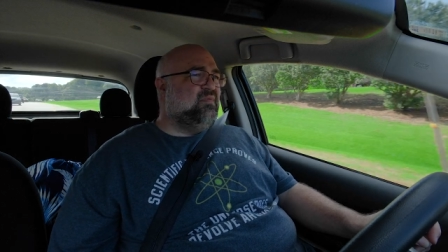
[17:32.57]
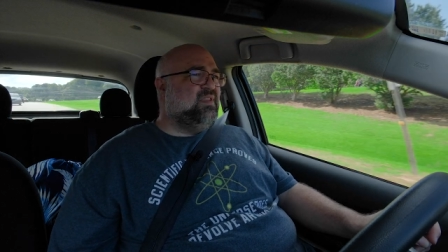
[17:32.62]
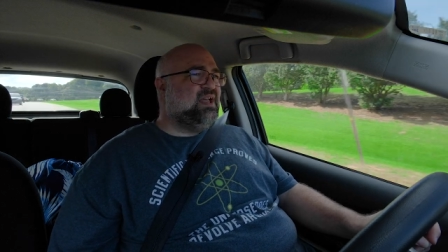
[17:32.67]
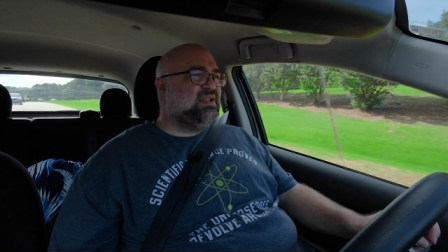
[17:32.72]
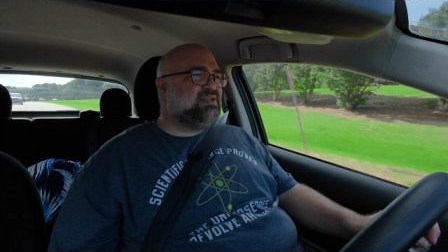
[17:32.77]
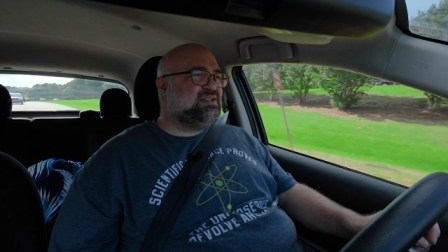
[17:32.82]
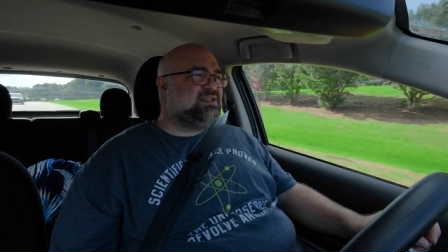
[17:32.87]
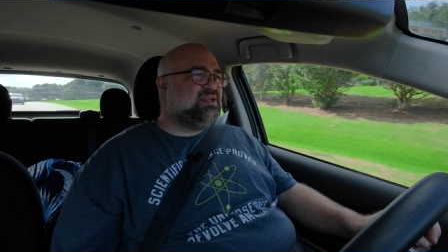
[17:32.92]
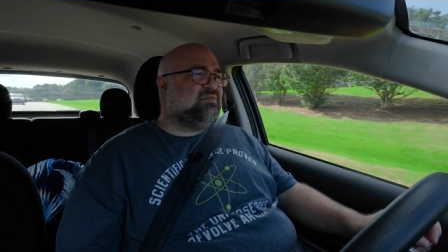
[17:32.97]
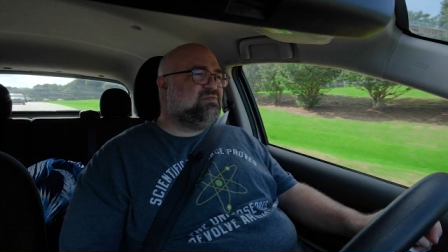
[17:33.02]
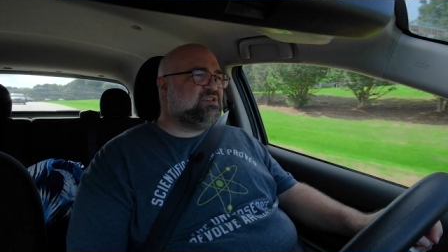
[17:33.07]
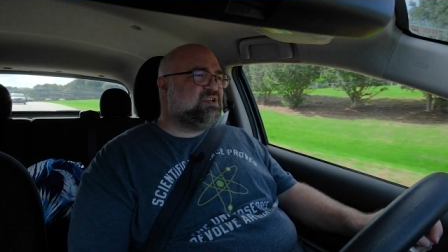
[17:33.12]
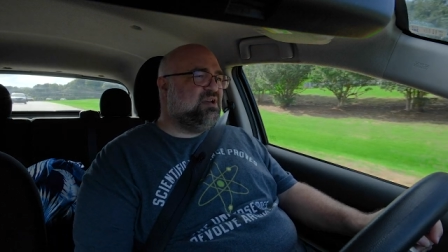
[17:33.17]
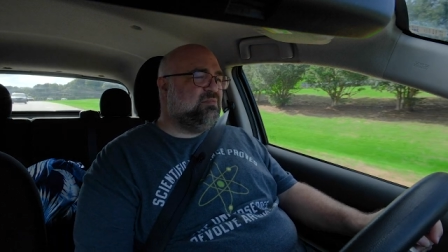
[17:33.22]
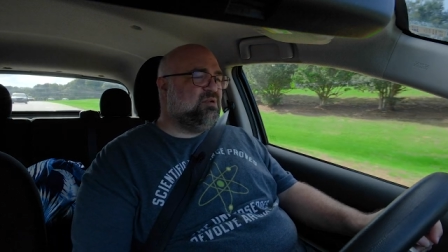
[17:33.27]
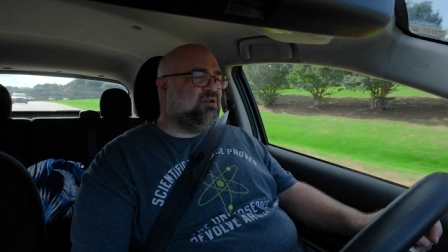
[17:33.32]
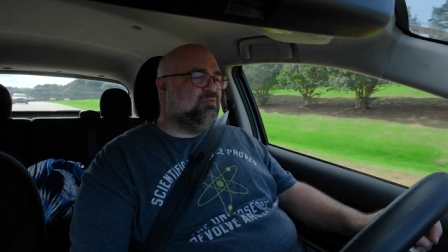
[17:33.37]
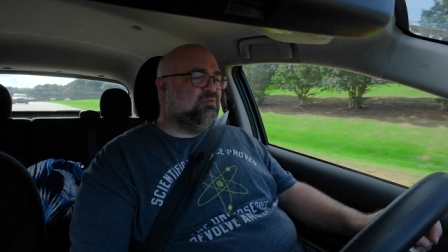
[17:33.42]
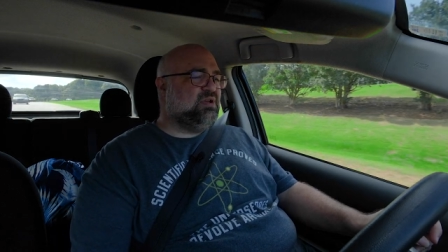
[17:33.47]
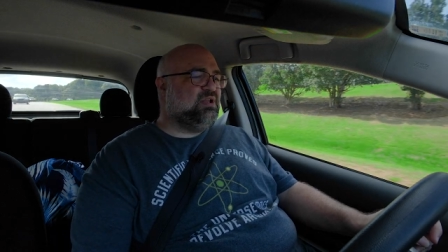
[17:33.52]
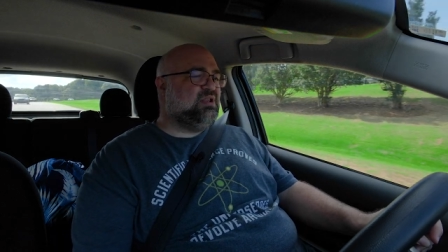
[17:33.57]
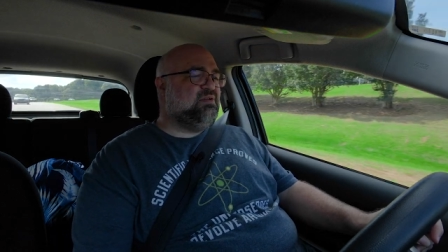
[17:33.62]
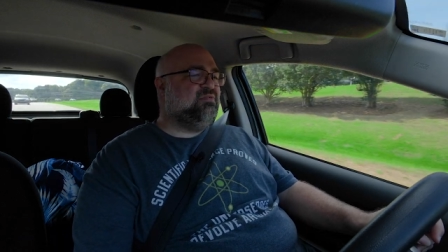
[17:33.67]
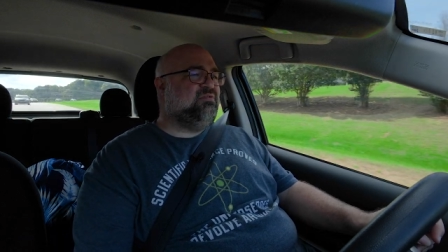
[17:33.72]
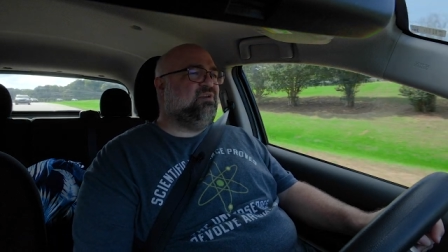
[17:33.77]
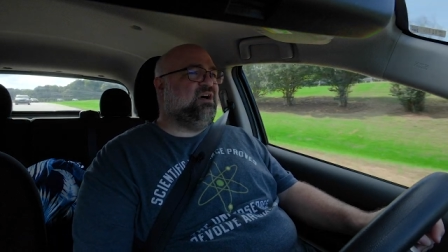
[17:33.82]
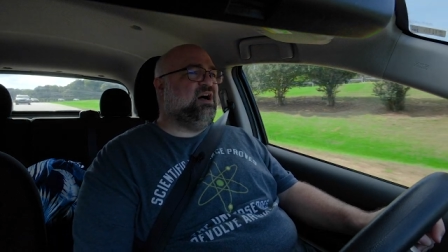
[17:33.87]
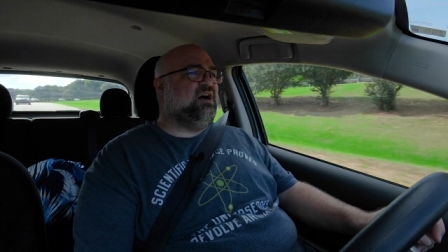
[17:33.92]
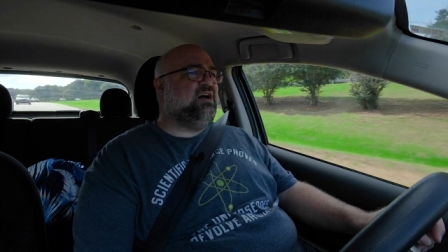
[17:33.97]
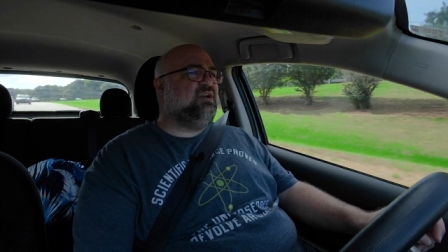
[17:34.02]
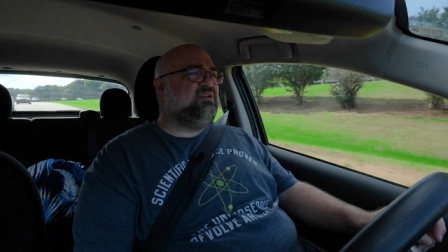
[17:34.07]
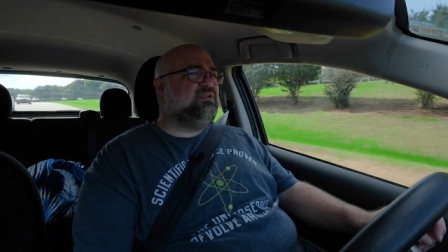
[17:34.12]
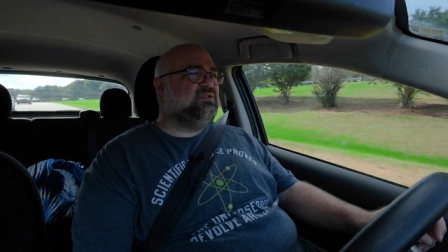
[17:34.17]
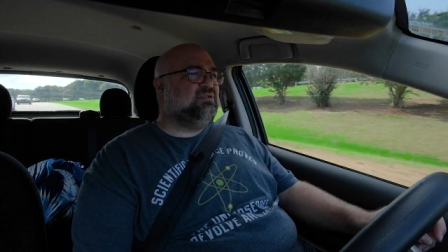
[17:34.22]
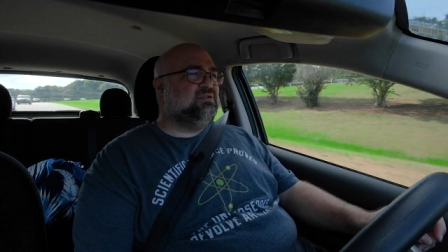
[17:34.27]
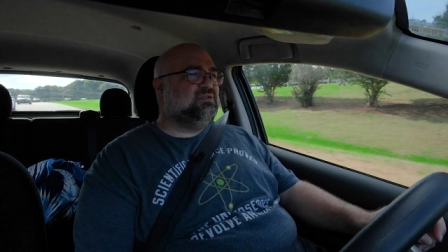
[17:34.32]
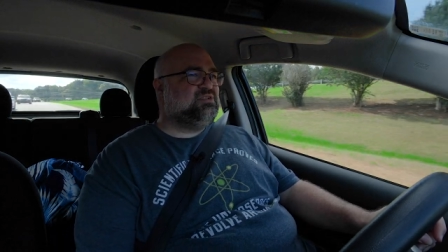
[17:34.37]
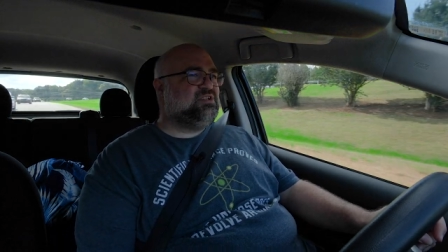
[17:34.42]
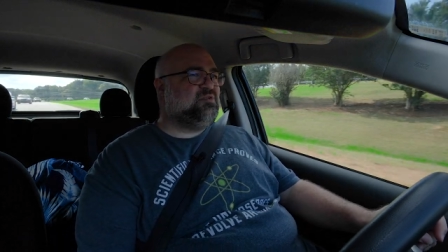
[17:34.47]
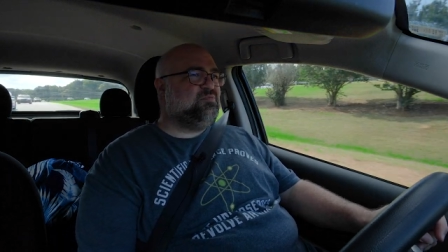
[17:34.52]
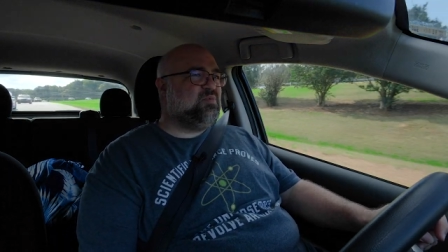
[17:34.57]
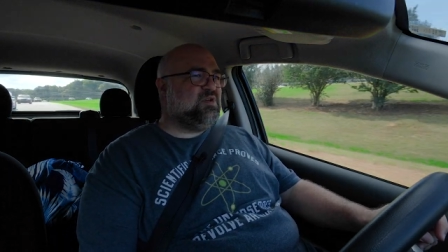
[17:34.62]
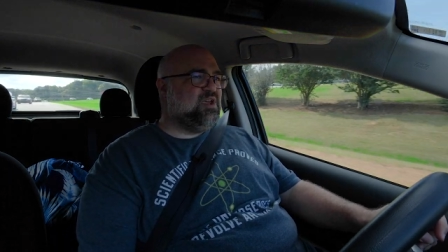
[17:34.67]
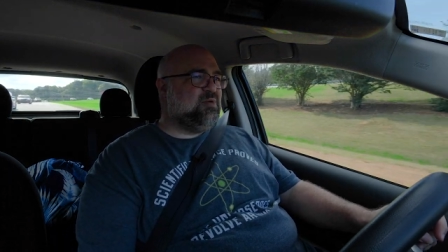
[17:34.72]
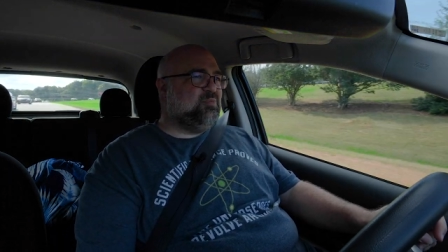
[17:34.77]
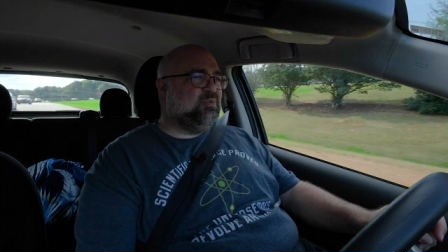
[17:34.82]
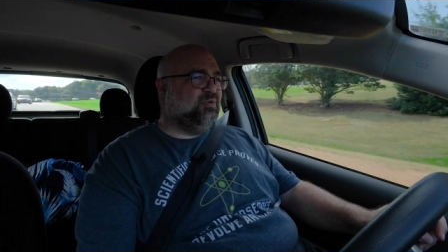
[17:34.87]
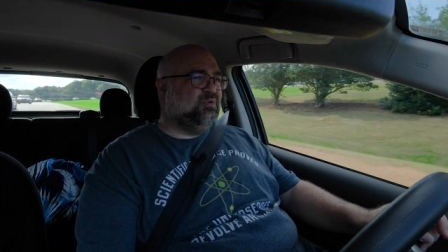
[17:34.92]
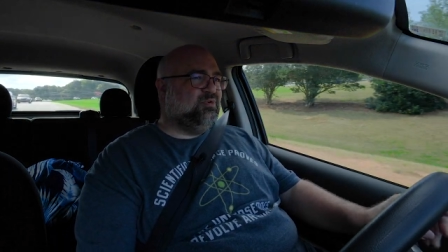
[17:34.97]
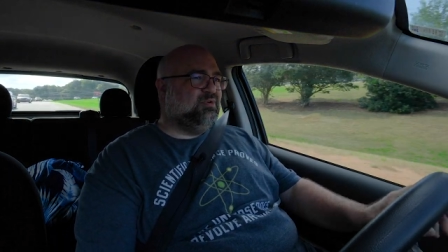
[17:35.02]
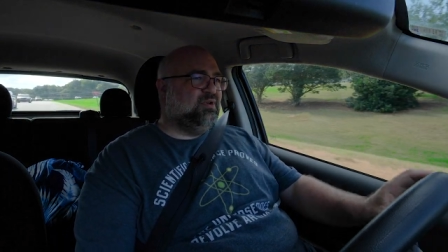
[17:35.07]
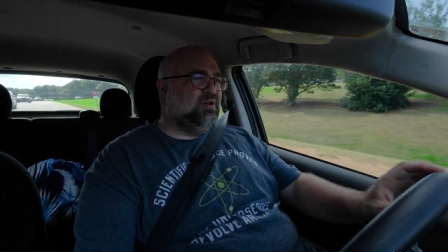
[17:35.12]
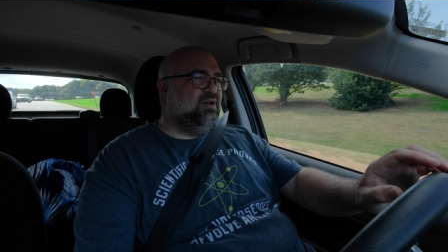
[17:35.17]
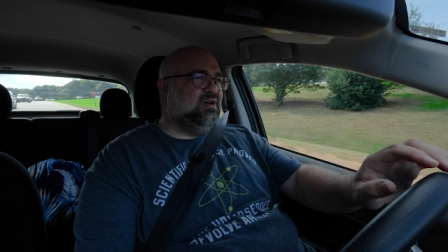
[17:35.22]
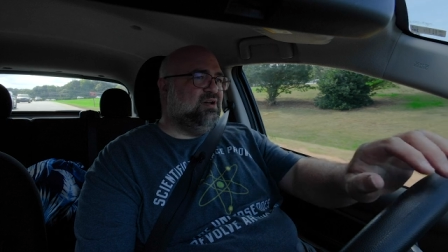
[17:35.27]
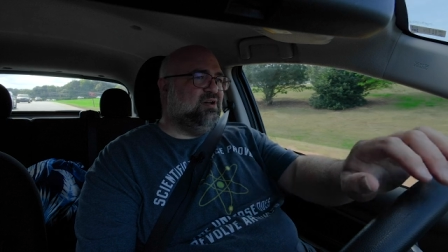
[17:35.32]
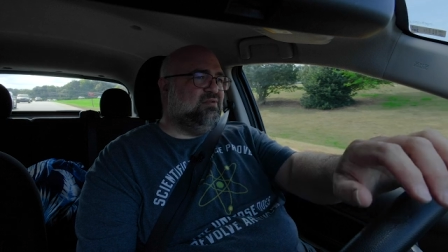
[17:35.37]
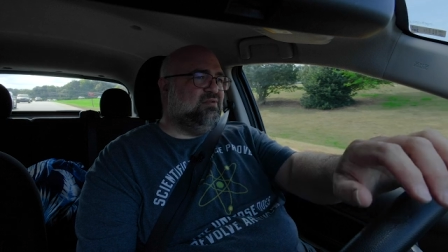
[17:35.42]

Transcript: That stuff's going to be really fond to people